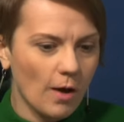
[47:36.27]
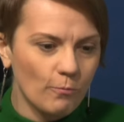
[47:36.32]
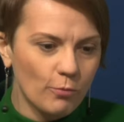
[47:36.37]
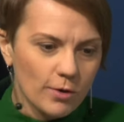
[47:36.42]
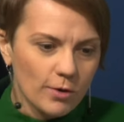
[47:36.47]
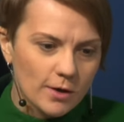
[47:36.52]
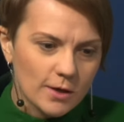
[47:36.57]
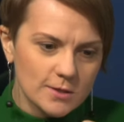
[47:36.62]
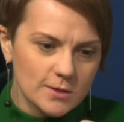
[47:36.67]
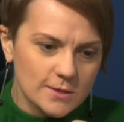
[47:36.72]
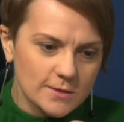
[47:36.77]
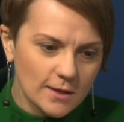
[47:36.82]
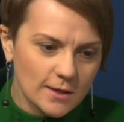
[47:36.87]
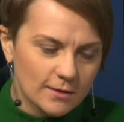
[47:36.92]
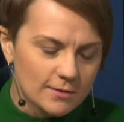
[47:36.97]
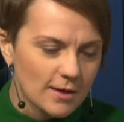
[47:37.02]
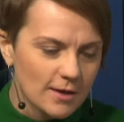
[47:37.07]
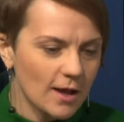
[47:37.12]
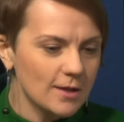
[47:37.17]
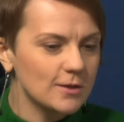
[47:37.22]
A
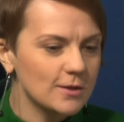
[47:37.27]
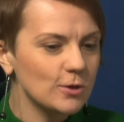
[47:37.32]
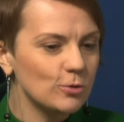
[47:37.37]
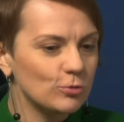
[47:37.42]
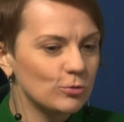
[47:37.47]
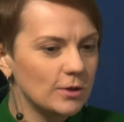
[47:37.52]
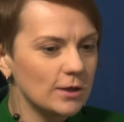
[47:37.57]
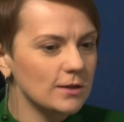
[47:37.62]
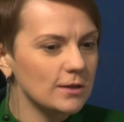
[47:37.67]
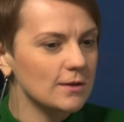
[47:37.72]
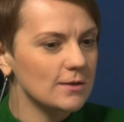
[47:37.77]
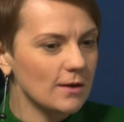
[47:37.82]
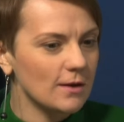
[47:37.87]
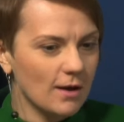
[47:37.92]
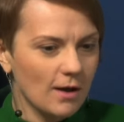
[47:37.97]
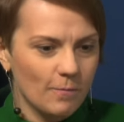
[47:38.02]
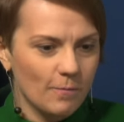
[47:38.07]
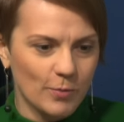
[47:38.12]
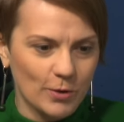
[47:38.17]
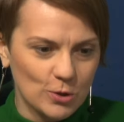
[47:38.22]
mayor of a small city or
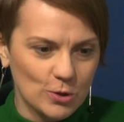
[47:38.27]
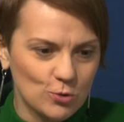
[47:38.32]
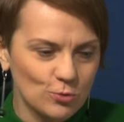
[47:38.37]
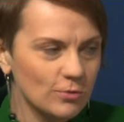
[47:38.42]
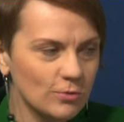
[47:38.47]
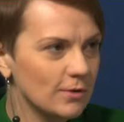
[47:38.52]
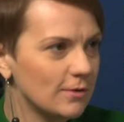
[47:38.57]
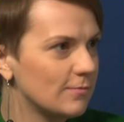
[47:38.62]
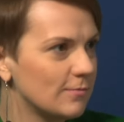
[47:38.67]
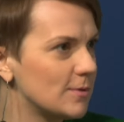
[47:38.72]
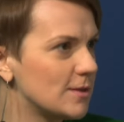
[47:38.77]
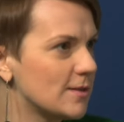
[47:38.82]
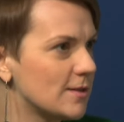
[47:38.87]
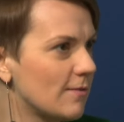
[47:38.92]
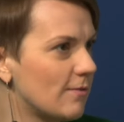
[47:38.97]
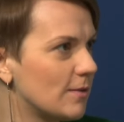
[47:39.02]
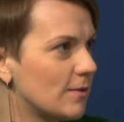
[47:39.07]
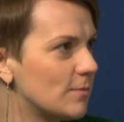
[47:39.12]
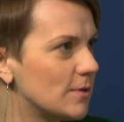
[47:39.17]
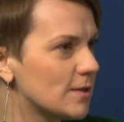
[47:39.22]
town or
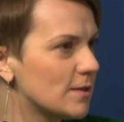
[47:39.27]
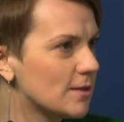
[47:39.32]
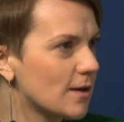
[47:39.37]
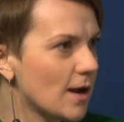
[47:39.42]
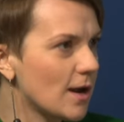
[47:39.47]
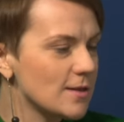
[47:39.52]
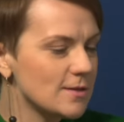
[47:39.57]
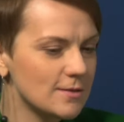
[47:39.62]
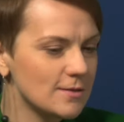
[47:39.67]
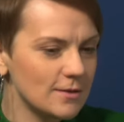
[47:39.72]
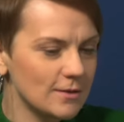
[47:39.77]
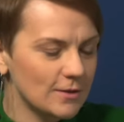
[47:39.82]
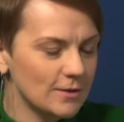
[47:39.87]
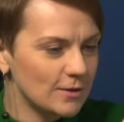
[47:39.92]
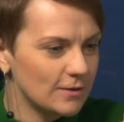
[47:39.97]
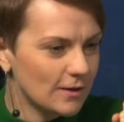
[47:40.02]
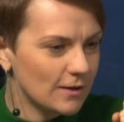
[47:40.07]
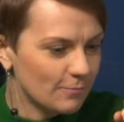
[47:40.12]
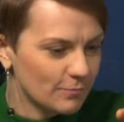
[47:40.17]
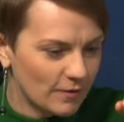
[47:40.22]
an activist who is
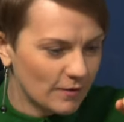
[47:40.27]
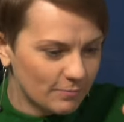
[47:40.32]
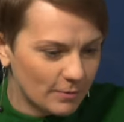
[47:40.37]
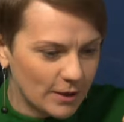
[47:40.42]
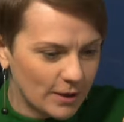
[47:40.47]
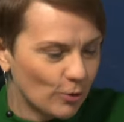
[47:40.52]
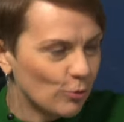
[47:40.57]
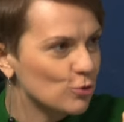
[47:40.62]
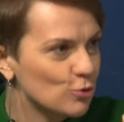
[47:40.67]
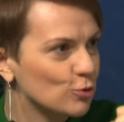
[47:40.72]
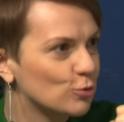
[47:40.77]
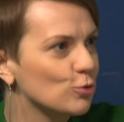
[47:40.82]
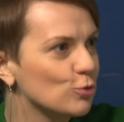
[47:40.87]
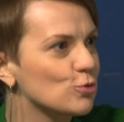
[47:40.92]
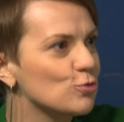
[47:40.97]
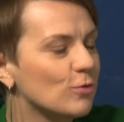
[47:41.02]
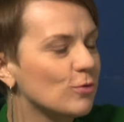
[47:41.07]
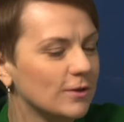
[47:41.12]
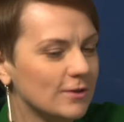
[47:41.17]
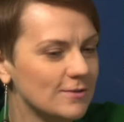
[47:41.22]
working in this
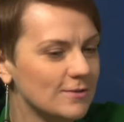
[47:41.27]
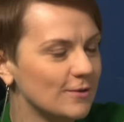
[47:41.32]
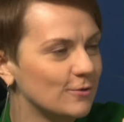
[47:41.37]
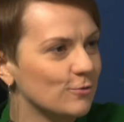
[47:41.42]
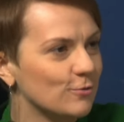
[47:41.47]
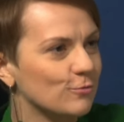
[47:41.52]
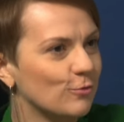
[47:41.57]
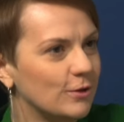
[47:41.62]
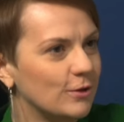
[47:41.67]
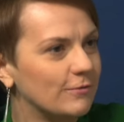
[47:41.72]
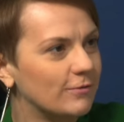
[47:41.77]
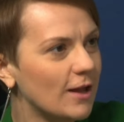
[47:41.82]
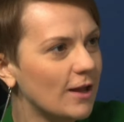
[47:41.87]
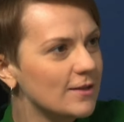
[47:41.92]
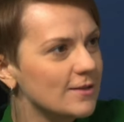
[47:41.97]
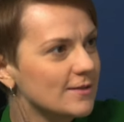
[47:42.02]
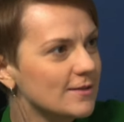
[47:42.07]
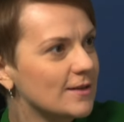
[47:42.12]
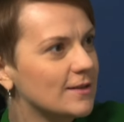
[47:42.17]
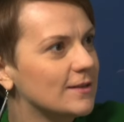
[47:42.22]
city council who
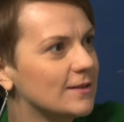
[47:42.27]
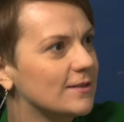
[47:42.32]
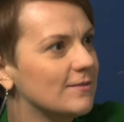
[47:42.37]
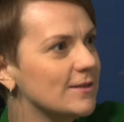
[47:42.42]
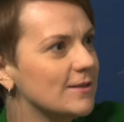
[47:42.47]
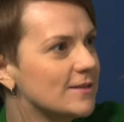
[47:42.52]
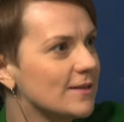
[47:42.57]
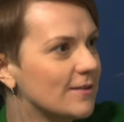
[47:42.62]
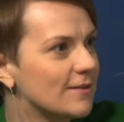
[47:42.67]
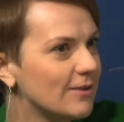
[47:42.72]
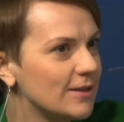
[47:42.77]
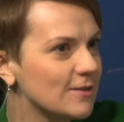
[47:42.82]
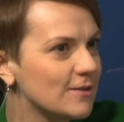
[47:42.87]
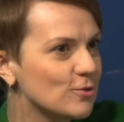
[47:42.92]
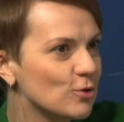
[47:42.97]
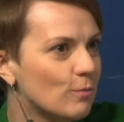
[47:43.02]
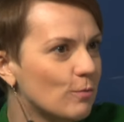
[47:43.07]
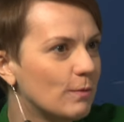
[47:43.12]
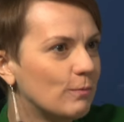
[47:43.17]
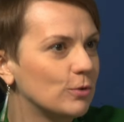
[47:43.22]
wants to
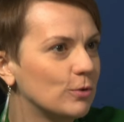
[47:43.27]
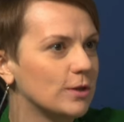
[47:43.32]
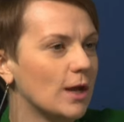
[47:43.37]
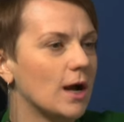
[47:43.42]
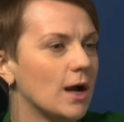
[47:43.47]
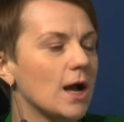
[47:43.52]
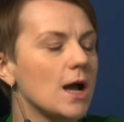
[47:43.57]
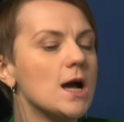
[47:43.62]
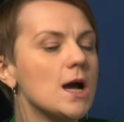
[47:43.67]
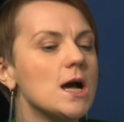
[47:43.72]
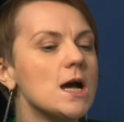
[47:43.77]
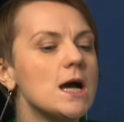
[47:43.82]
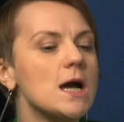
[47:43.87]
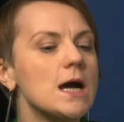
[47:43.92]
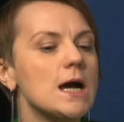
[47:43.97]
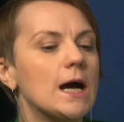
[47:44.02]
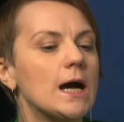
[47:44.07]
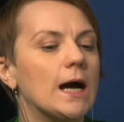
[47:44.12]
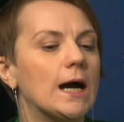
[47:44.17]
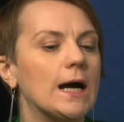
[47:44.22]
push this
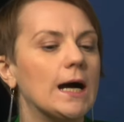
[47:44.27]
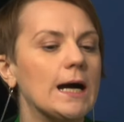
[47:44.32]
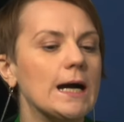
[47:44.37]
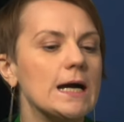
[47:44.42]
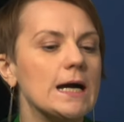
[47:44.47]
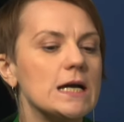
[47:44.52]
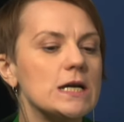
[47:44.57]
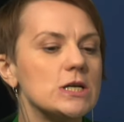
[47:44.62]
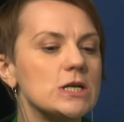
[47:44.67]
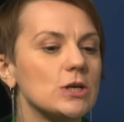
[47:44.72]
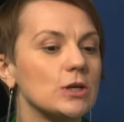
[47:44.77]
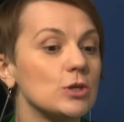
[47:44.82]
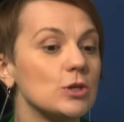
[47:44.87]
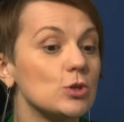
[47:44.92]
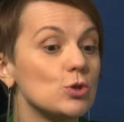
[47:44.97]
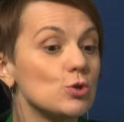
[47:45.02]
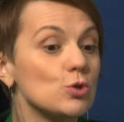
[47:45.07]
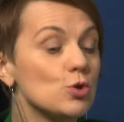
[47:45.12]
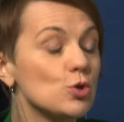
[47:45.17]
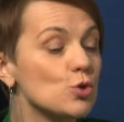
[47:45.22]
government, let's do this
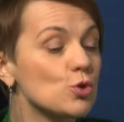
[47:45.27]
way.